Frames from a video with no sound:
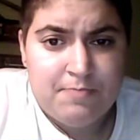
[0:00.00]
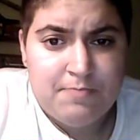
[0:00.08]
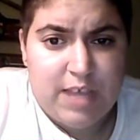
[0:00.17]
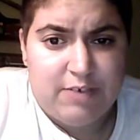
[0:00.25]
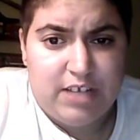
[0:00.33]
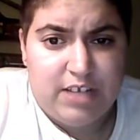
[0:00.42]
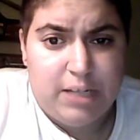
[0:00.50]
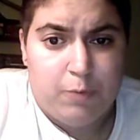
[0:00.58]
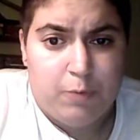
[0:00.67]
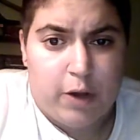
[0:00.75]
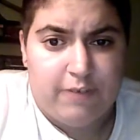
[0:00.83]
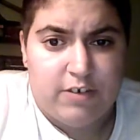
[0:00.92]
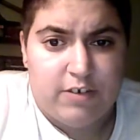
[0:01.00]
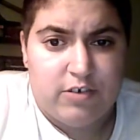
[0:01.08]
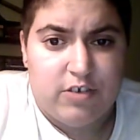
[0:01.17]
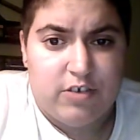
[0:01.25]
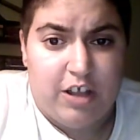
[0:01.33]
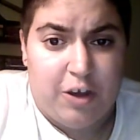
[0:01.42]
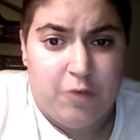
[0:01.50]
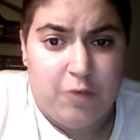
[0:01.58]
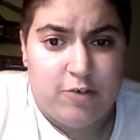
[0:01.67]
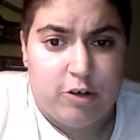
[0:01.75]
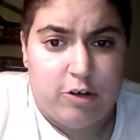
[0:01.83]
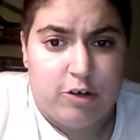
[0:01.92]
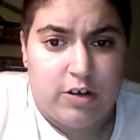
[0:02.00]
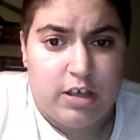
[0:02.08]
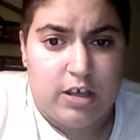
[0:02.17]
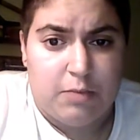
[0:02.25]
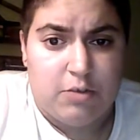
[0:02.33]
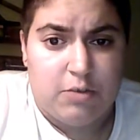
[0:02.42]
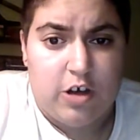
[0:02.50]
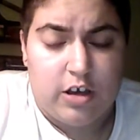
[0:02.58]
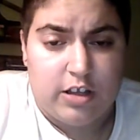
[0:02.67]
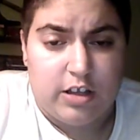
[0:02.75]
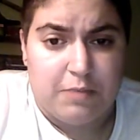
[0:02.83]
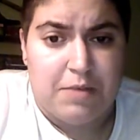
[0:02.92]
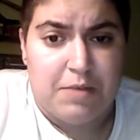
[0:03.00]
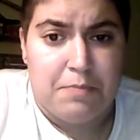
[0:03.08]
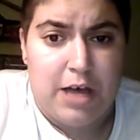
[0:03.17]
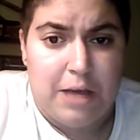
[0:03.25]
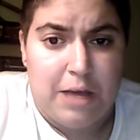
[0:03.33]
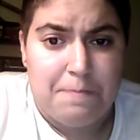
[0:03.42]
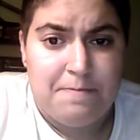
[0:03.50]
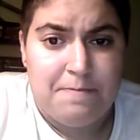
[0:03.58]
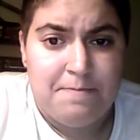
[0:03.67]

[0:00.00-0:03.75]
I was eating breakfast, and I overheard him talking to my mom,